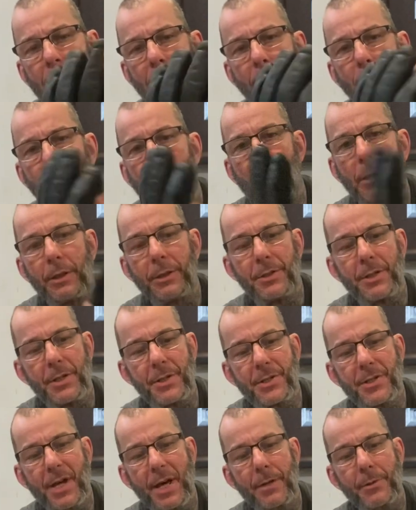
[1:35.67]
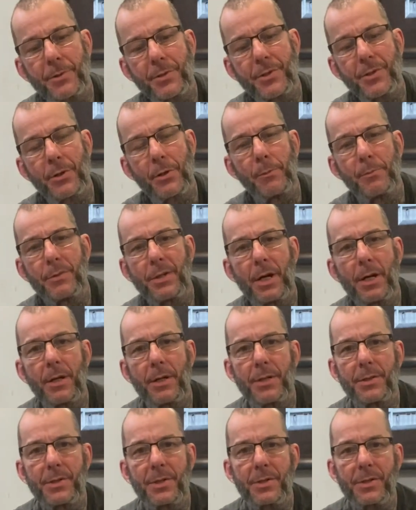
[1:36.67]
What the saddle soap
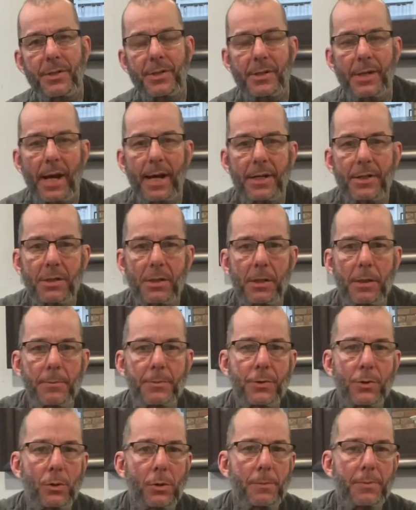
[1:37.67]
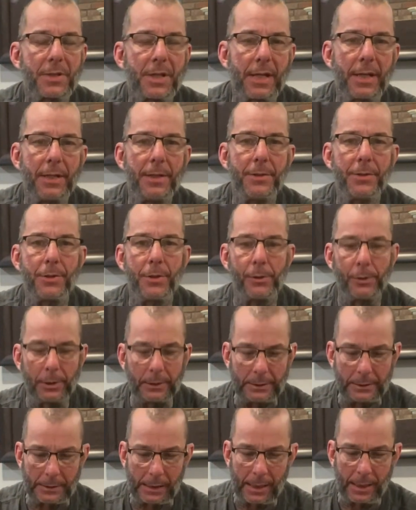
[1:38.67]
does is it actually absorbs into it,